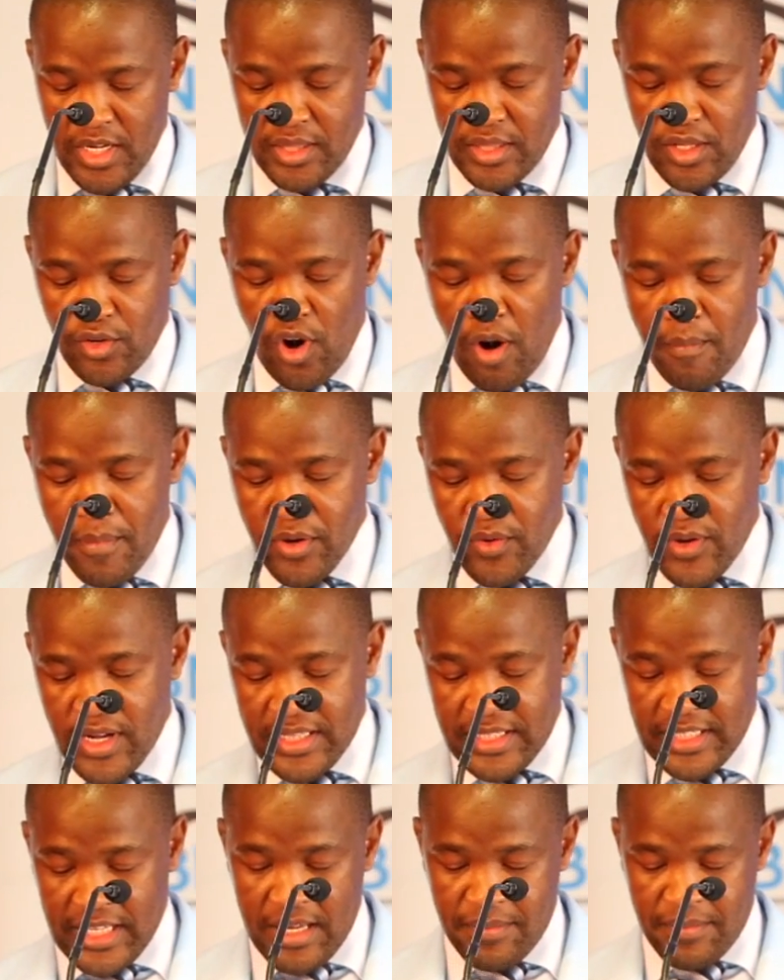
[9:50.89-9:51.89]
The
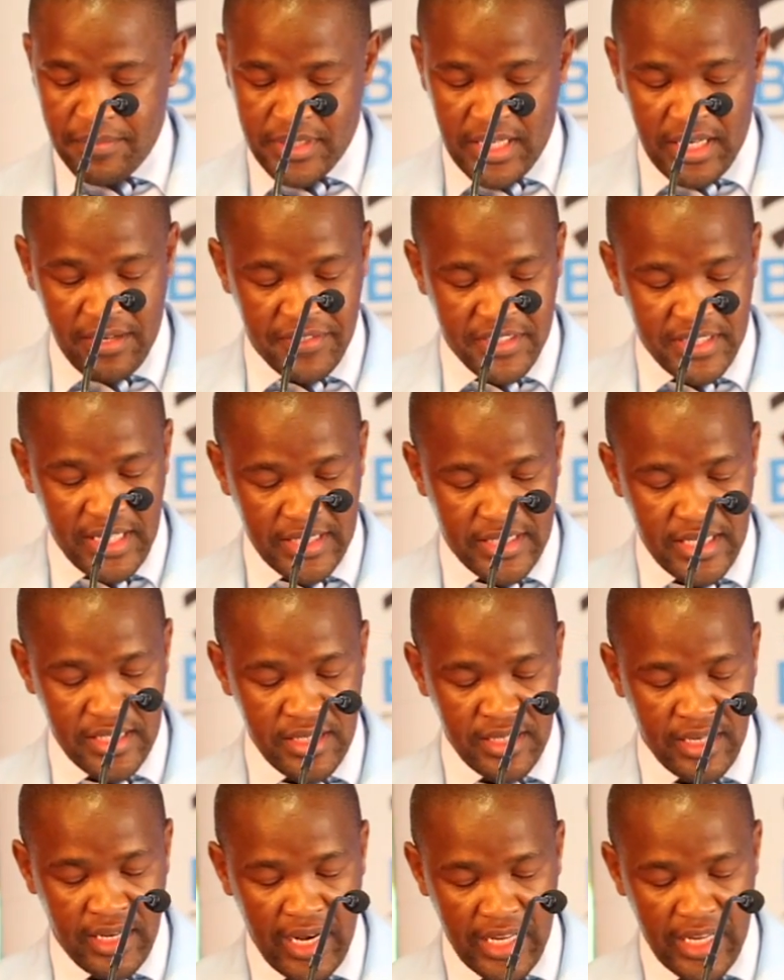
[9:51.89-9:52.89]
Commonwealth Games that have
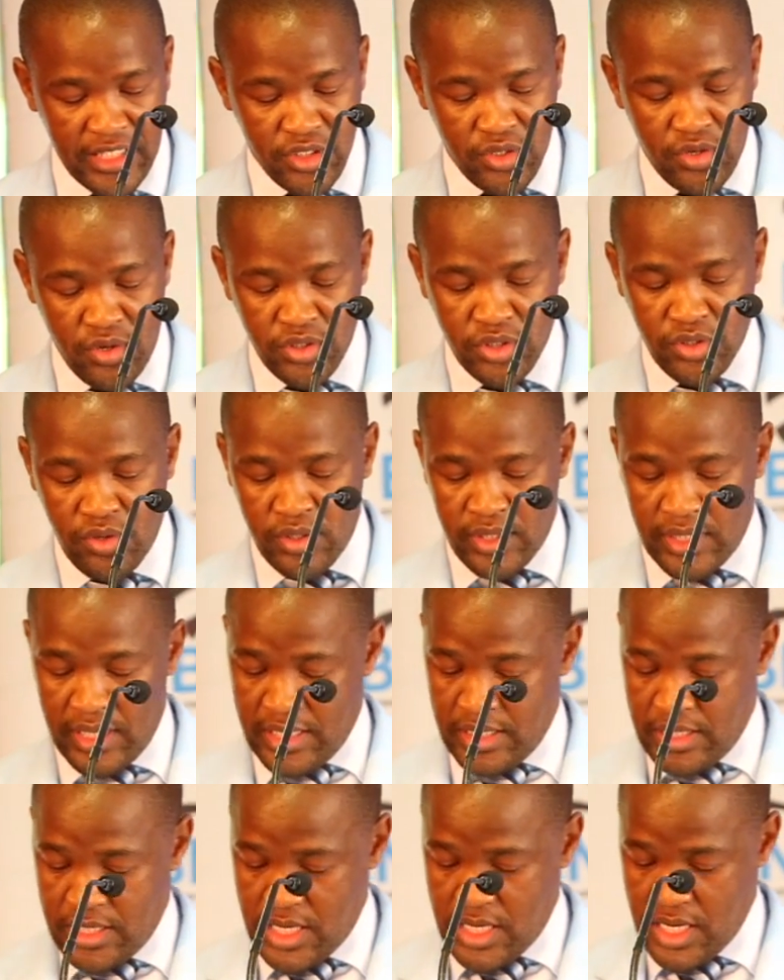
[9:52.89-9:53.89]
started in Glasgow,
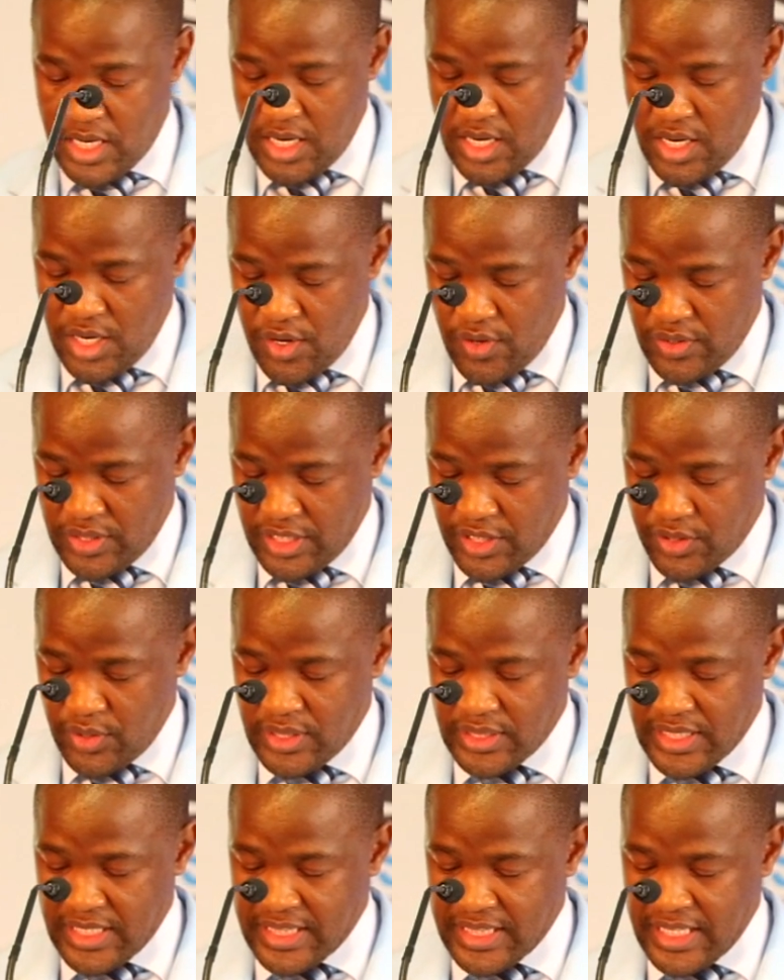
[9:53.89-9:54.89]
Scotland on the
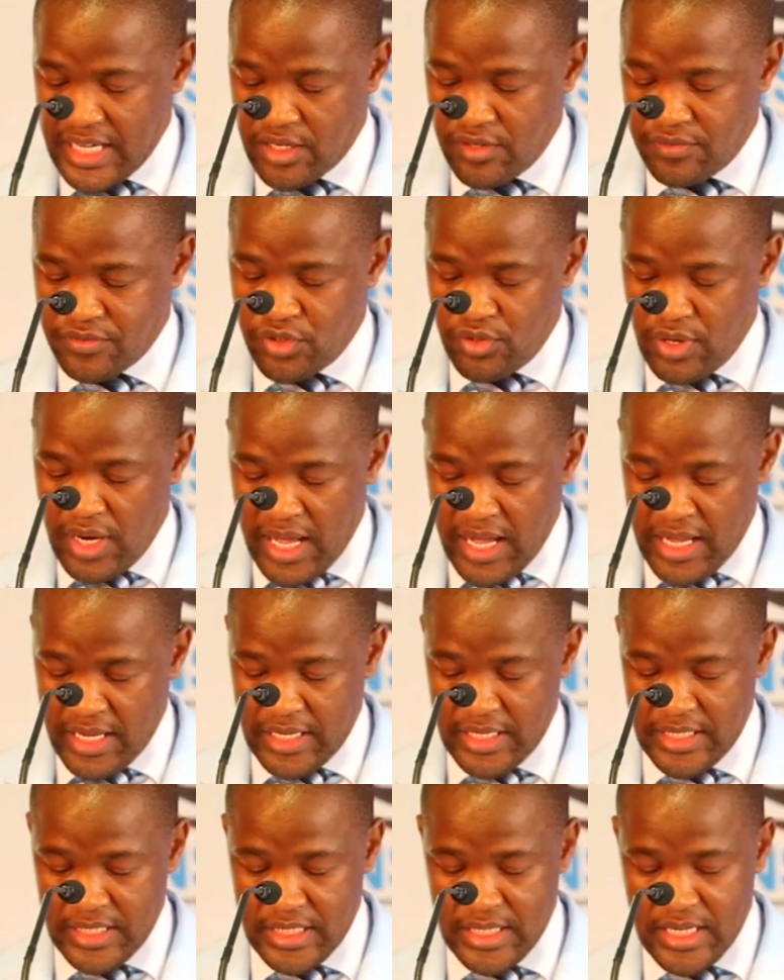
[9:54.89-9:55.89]
23rd of
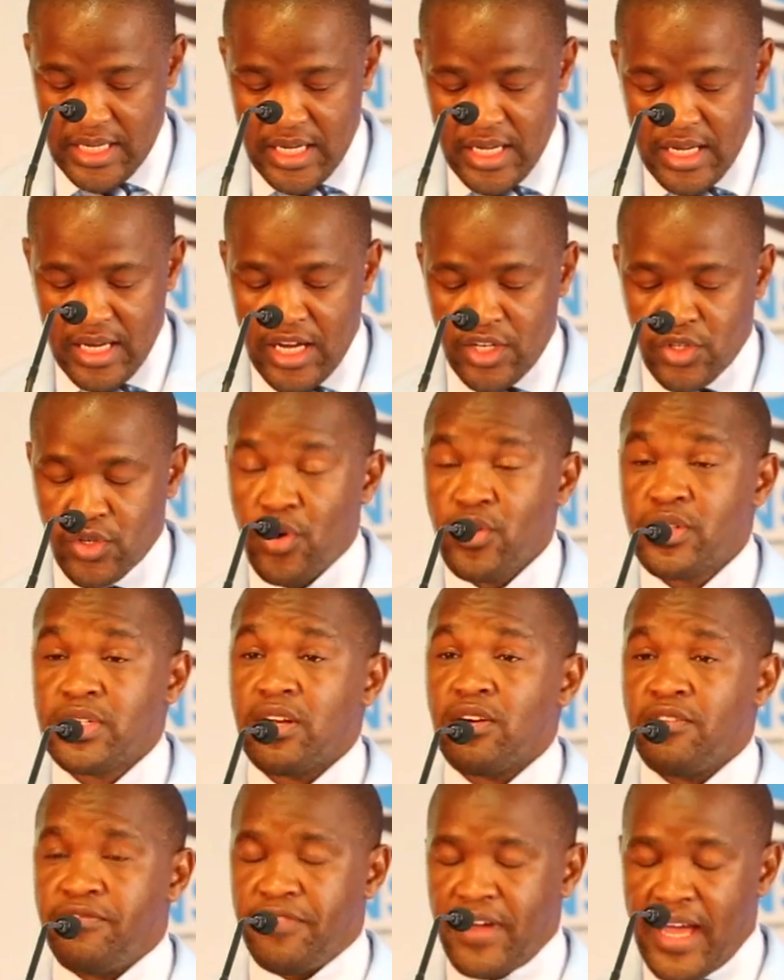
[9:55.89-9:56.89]
July, a
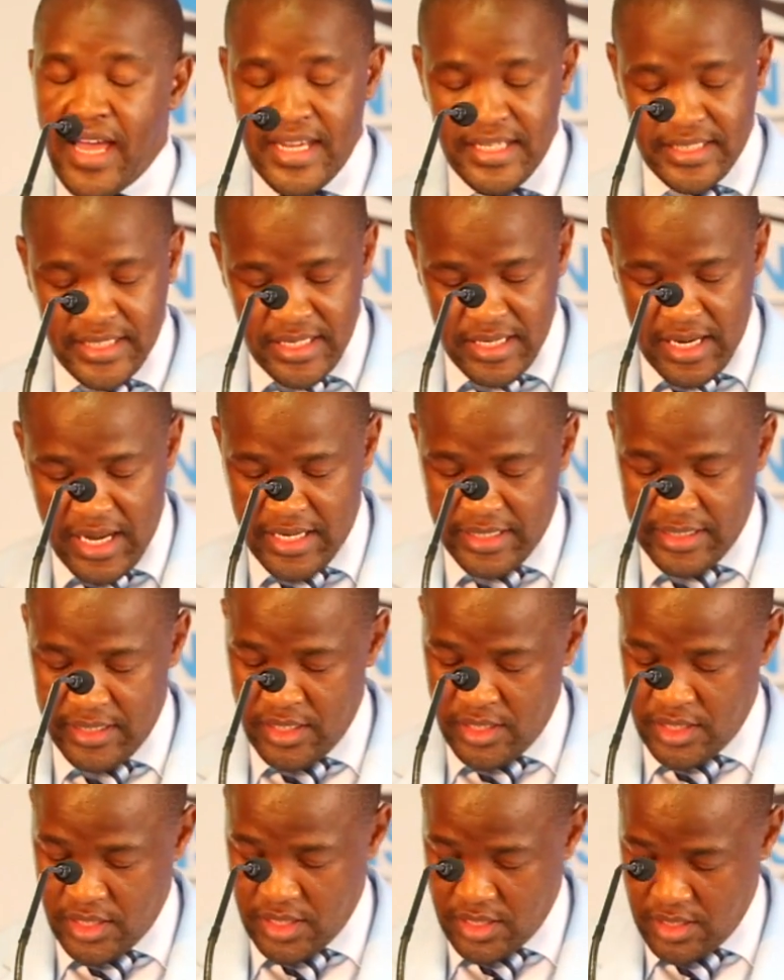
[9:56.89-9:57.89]
total of 18
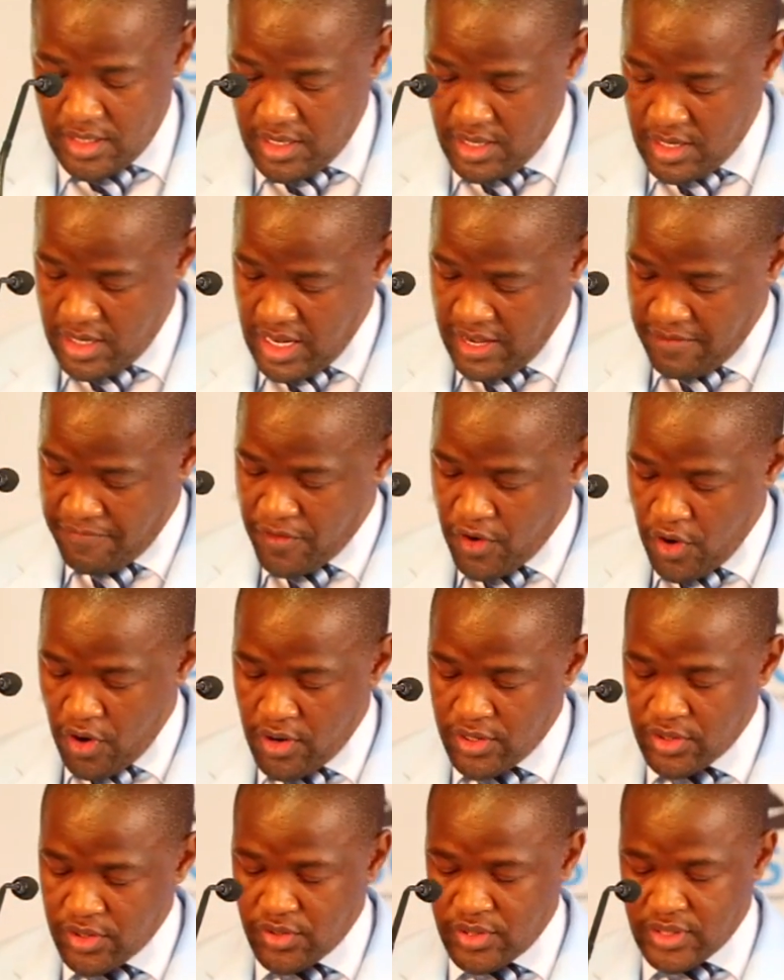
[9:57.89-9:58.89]
athletes have
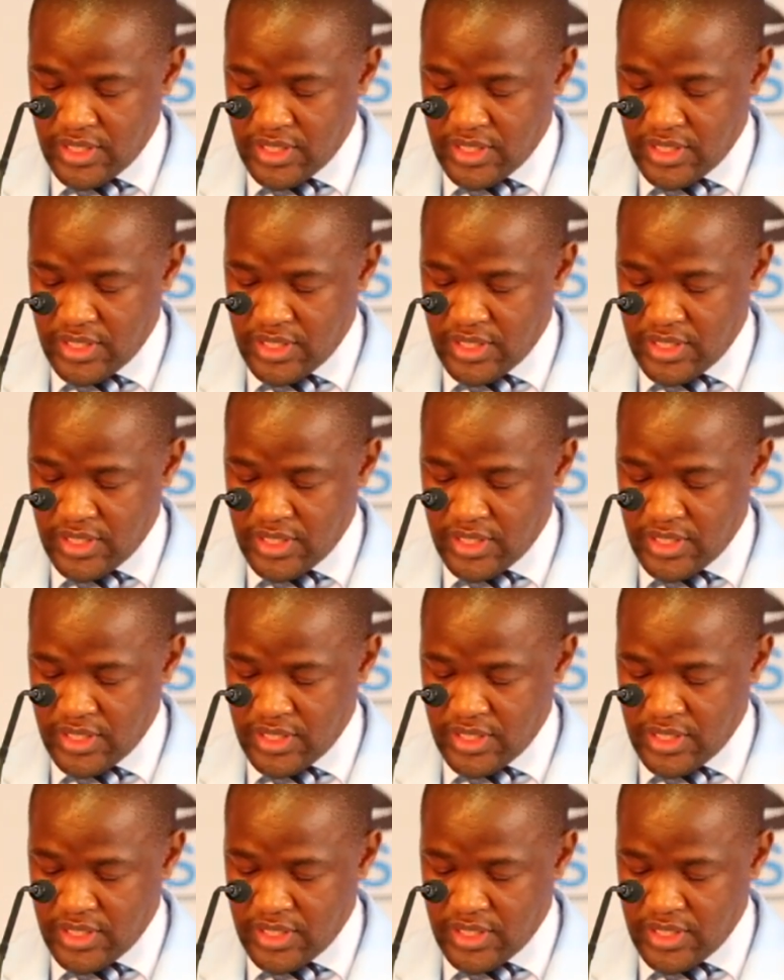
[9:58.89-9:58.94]
gone